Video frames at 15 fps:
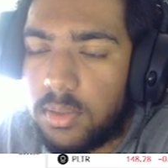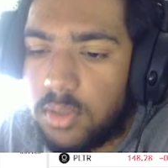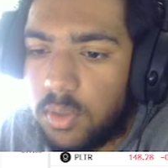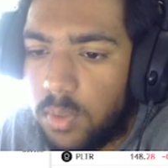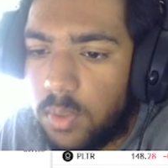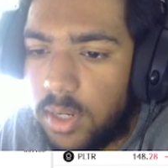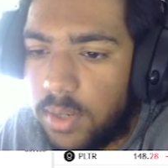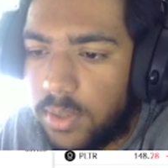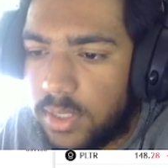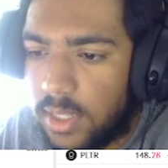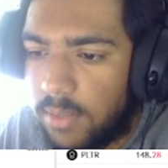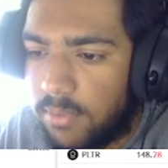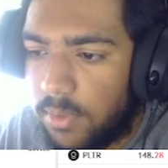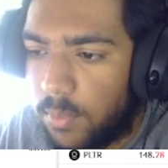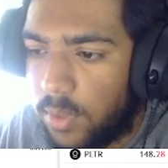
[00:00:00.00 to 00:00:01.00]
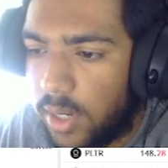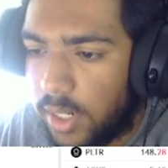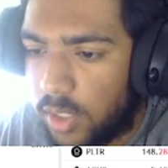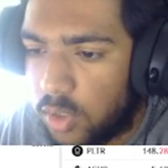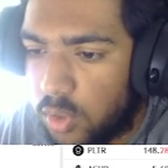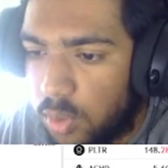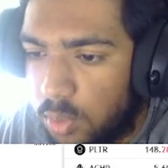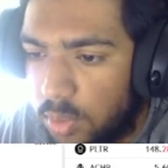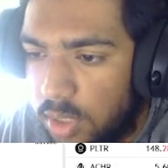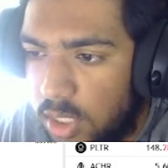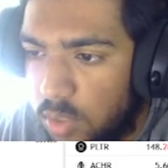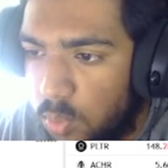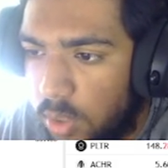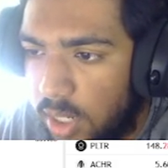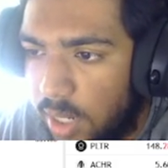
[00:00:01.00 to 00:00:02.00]
to the 1 hour time frame where I can show you
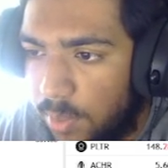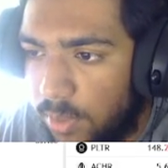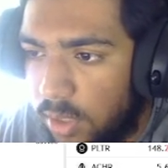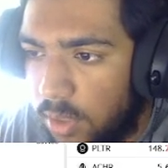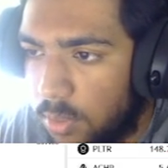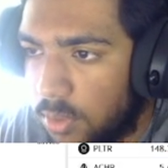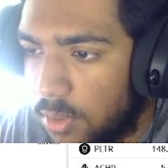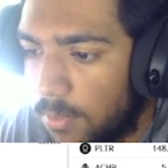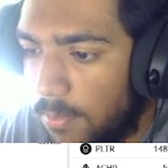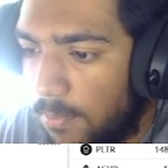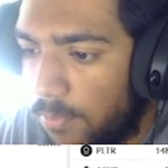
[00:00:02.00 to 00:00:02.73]
these 1 hour lows.